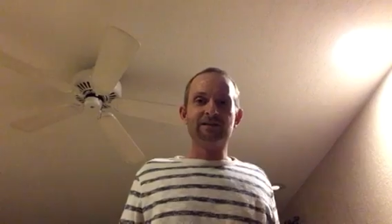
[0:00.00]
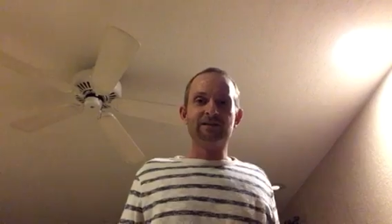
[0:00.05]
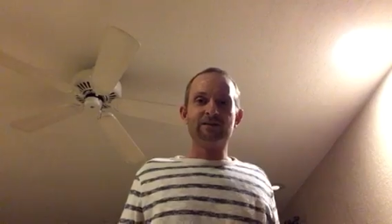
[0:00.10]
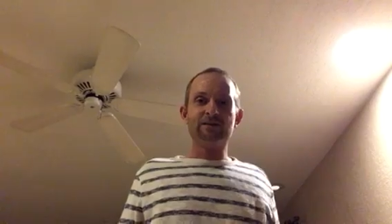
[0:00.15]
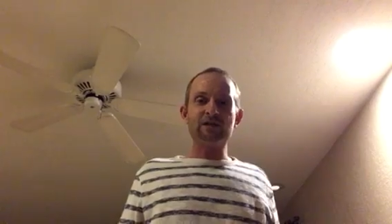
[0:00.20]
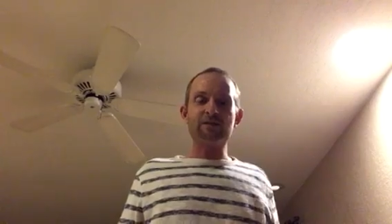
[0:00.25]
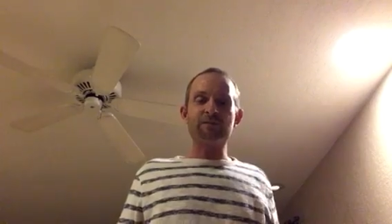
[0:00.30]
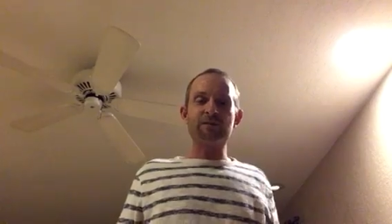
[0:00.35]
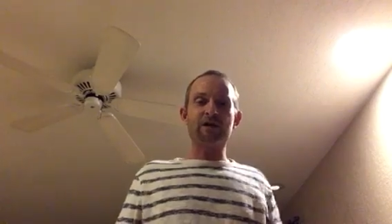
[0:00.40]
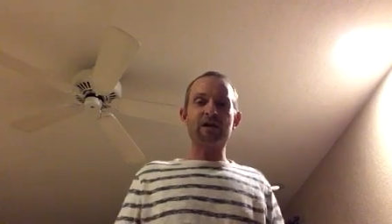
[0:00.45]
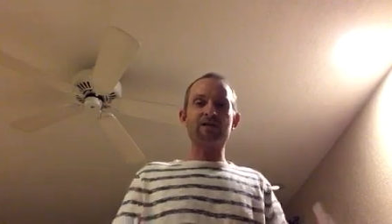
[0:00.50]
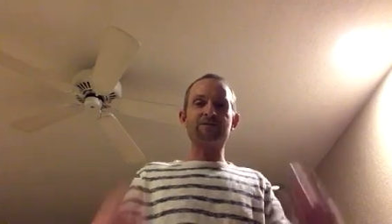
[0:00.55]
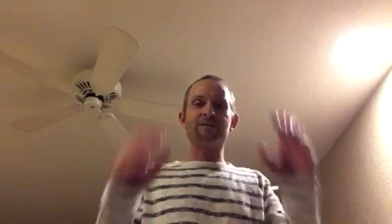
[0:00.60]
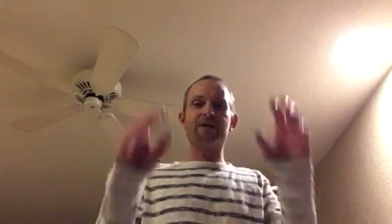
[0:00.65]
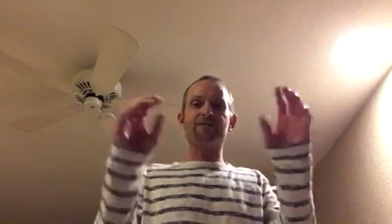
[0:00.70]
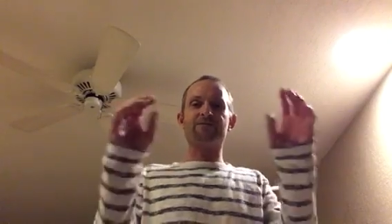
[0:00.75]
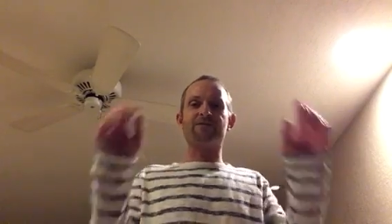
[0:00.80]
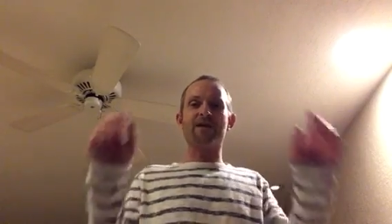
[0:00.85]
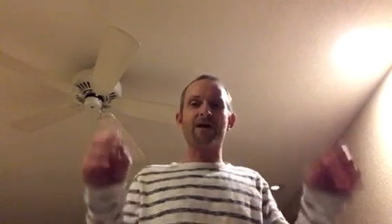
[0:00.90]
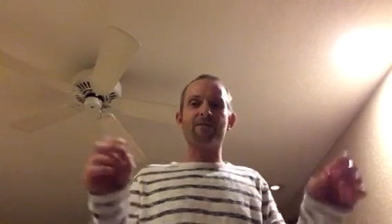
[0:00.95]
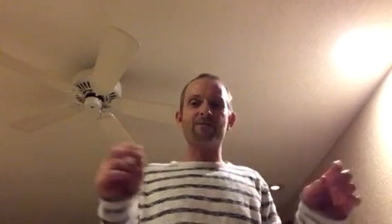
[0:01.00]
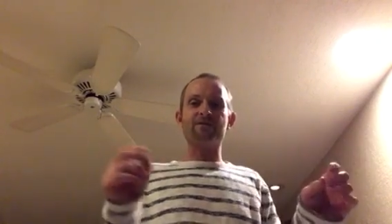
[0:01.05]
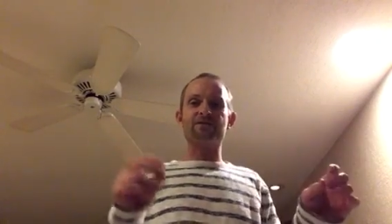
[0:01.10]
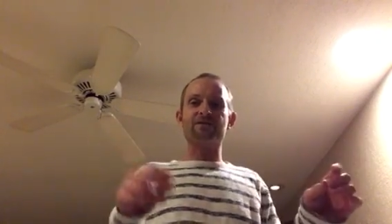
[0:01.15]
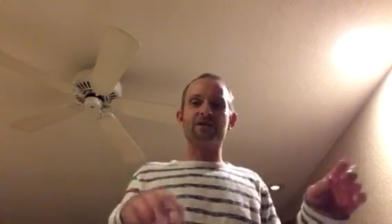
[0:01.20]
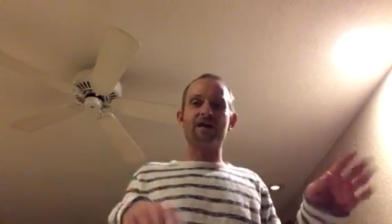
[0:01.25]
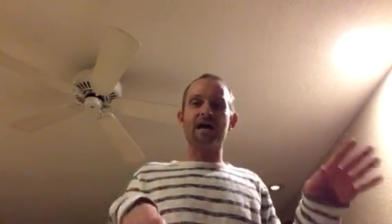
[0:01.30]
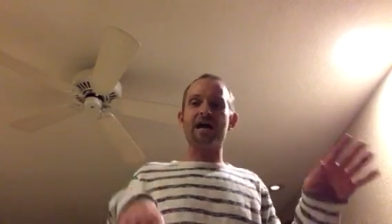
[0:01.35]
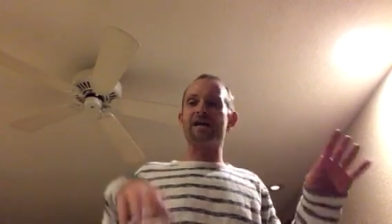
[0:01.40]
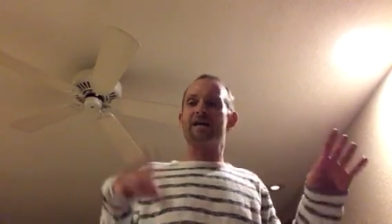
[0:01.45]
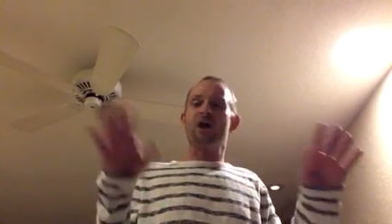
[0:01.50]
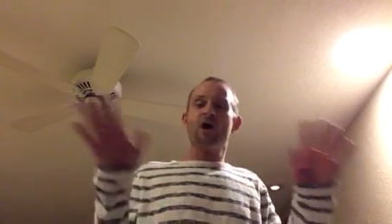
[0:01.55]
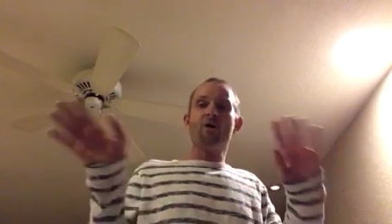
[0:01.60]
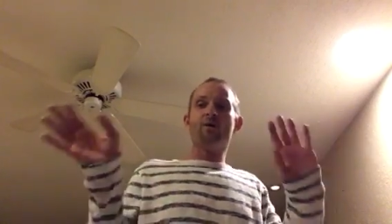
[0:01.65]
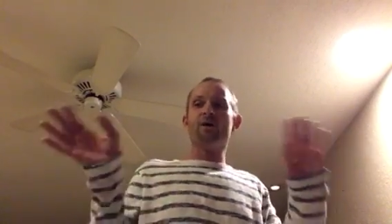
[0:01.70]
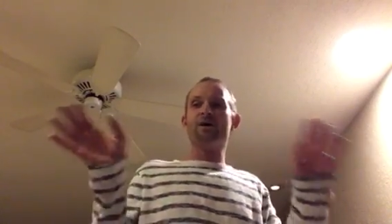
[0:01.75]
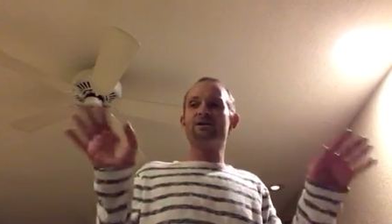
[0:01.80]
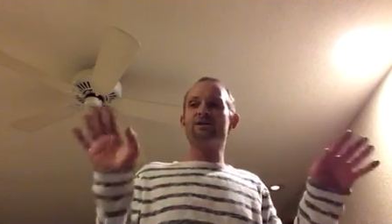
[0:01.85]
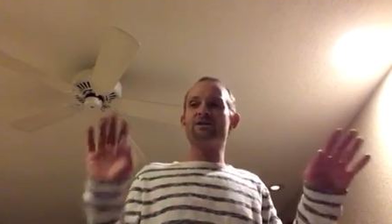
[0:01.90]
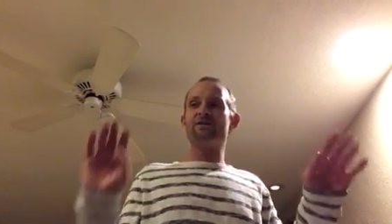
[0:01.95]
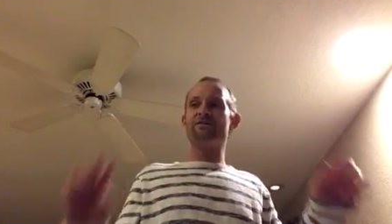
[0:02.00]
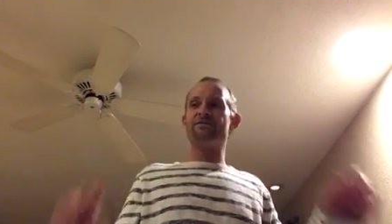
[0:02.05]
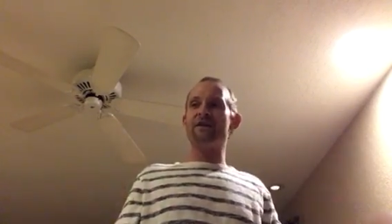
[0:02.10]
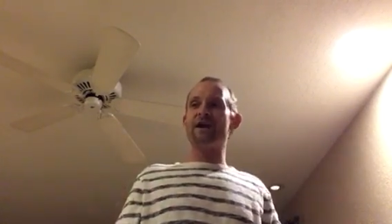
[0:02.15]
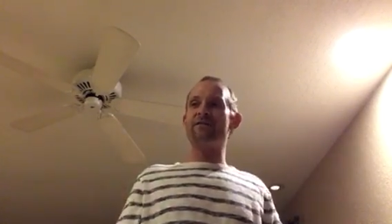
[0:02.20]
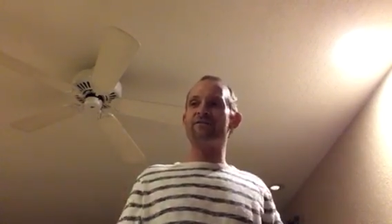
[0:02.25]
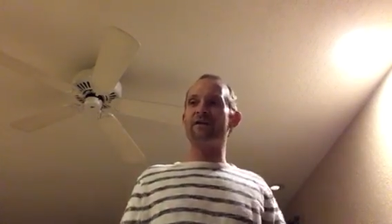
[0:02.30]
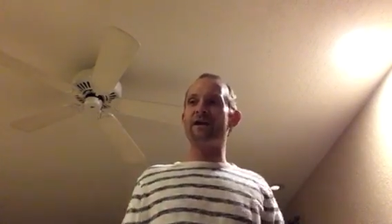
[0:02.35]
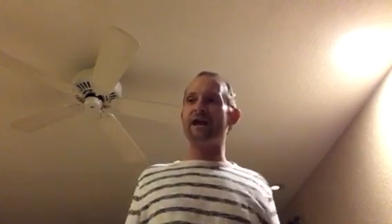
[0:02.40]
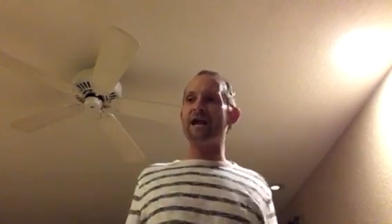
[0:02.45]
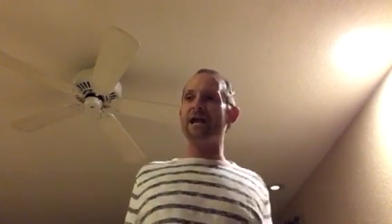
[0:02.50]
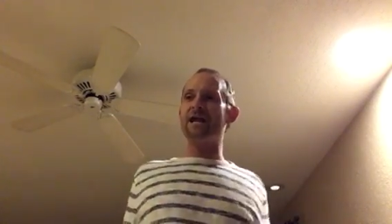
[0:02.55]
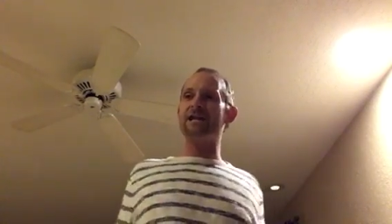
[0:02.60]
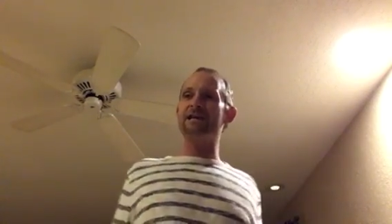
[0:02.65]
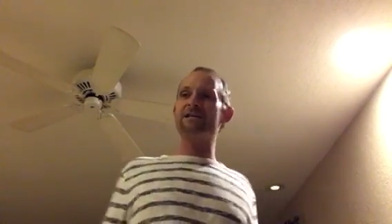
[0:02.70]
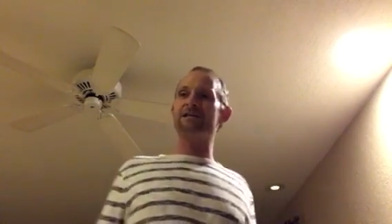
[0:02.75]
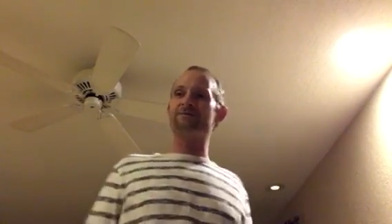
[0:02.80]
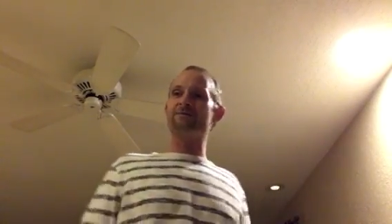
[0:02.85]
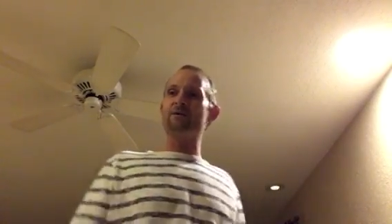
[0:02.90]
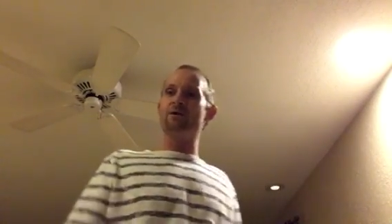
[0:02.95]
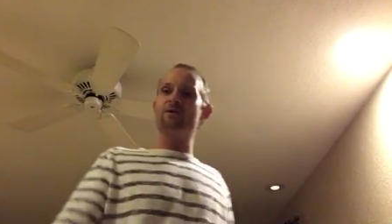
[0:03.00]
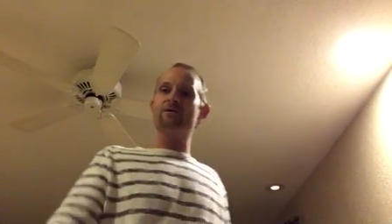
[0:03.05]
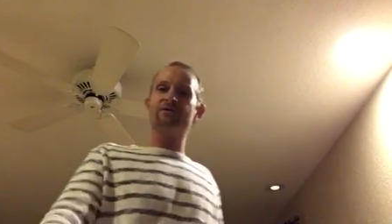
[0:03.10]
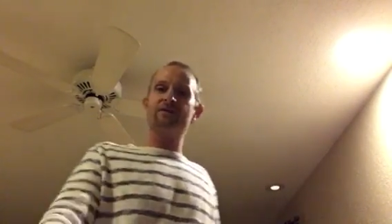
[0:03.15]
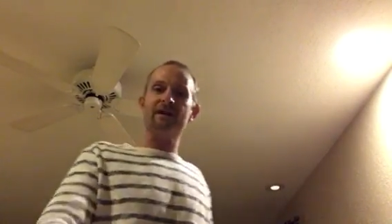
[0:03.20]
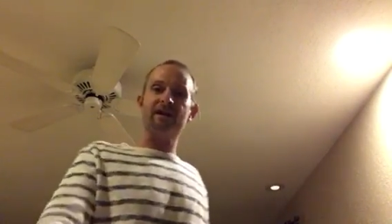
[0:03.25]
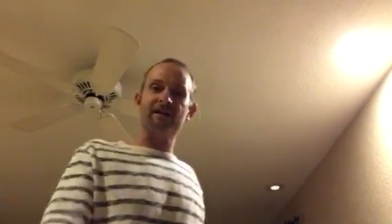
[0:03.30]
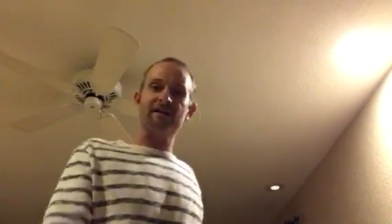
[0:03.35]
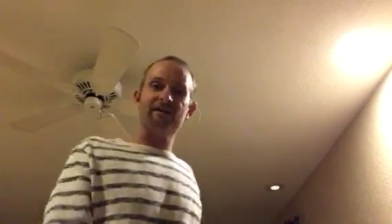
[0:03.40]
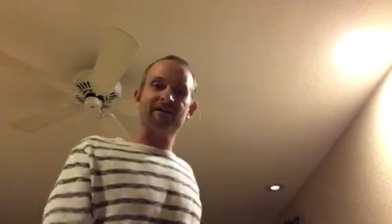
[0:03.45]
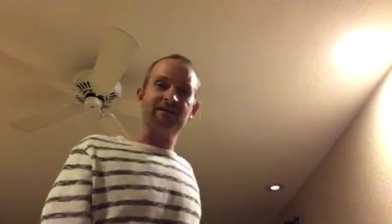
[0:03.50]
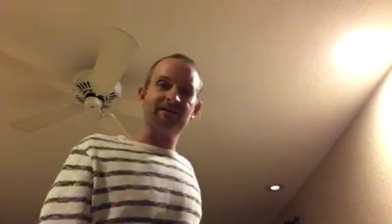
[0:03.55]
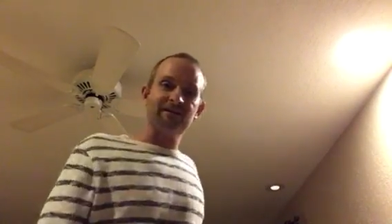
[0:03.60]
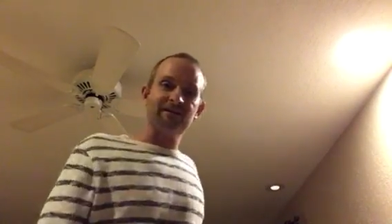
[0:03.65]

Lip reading: Just because my friend was like, what's your favorite 80s movie?